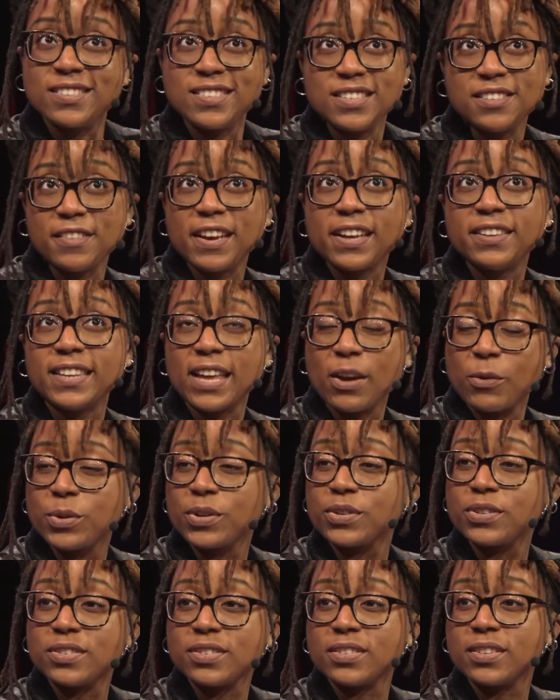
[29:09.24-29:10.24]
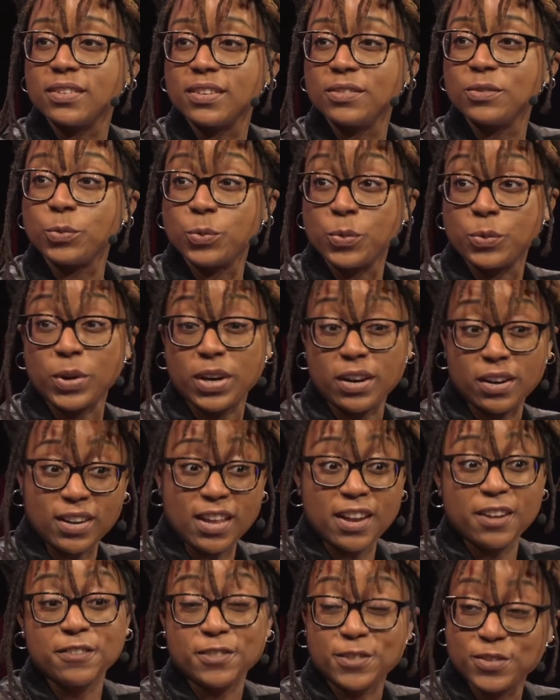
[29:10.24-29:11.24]
event that was where a
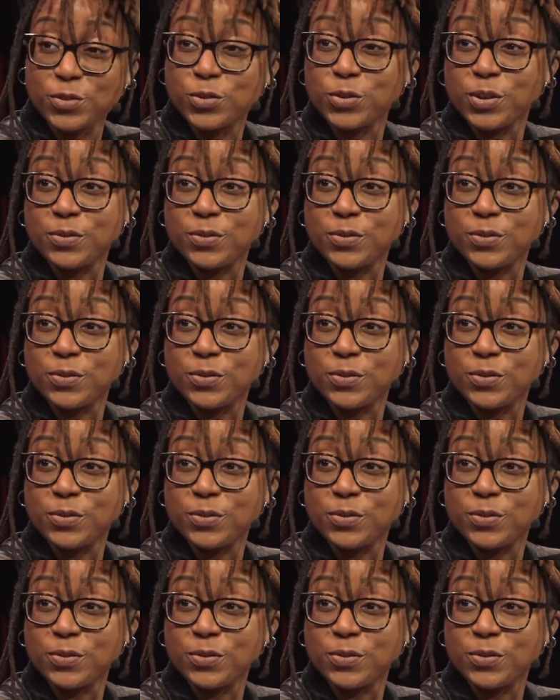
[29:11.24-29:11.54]
lot of sort of